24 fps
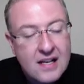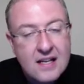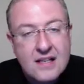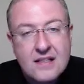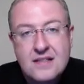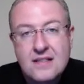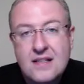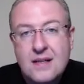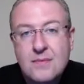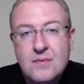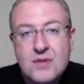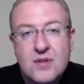
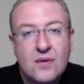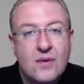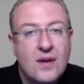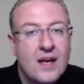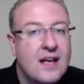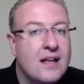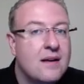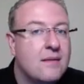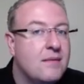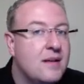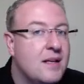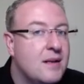seems
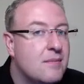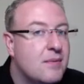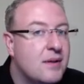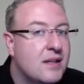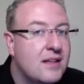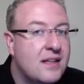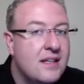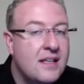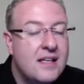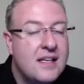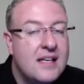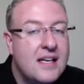okay to me,
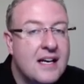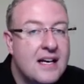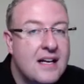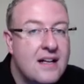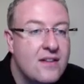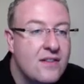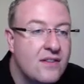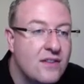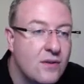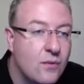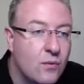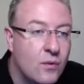but the uh,
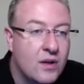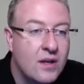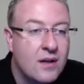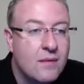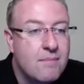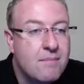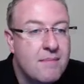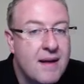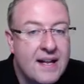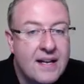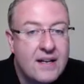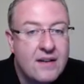the one
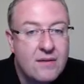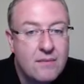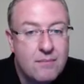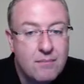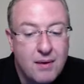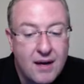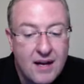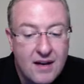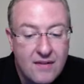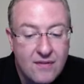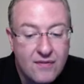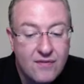on Bennett
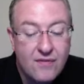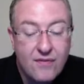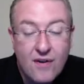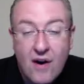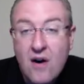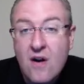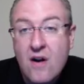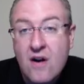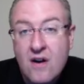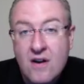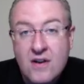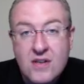by
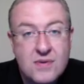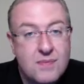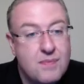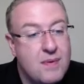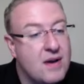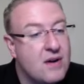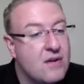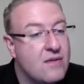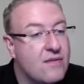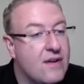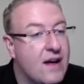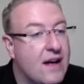far is
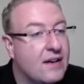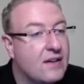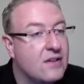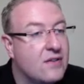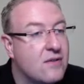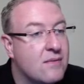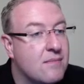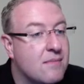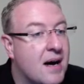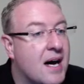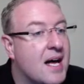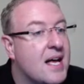better value
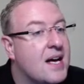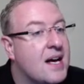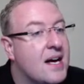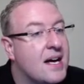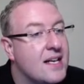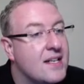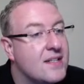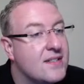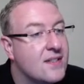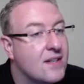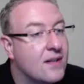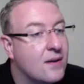in my
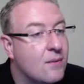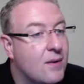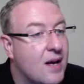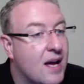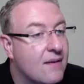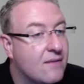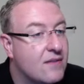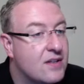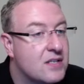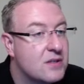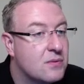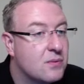eyes. And then we
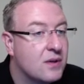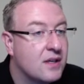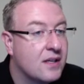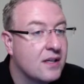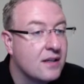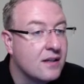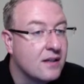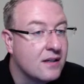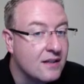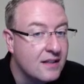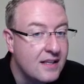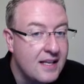have this one
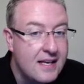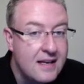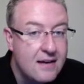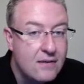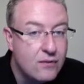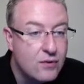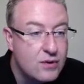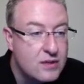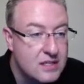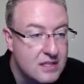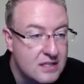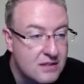on
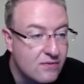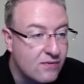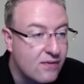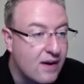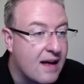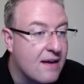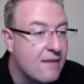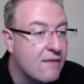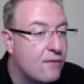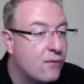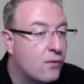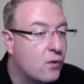Gleave, which is
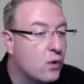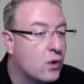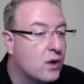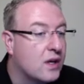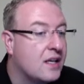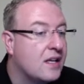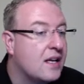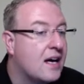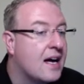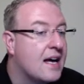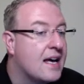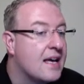
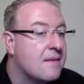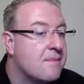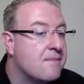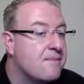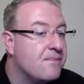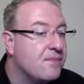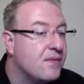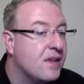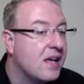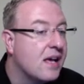549,